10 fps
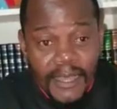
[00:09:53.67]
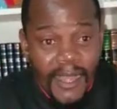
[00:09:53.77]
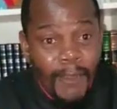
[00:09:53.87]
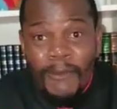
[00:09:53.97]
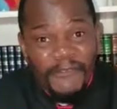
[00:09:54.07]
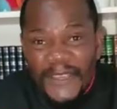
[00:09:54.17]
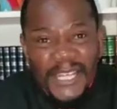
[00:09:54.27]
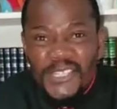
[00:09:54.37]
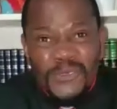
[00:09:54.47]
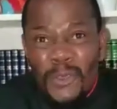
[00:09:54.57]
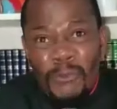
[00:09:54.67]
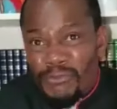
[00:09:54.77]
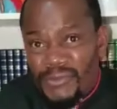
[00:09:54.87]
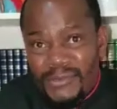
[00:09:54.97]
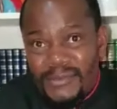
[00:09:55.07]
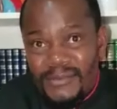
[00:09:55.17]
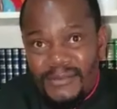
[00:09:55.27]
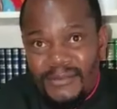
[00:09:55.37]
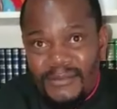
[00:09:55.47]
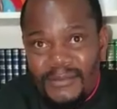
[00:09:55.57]
Our very souls
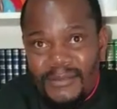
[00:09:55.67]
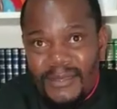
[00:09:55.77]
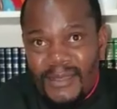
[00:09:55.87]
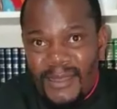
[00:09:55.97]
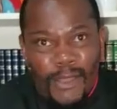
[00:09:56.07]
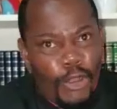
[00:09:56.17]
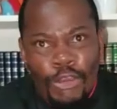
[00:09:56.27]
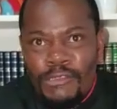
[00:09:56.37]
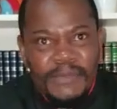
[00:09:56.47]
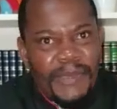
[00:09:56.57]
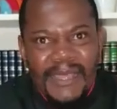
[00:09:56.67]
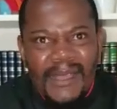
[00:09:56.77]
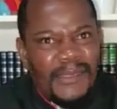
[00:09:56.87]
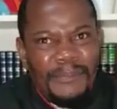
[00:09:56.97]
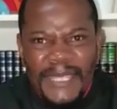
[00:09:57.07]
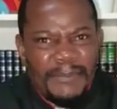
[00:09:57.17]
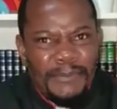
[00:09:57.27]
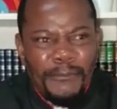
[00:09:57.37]
are owned by other people.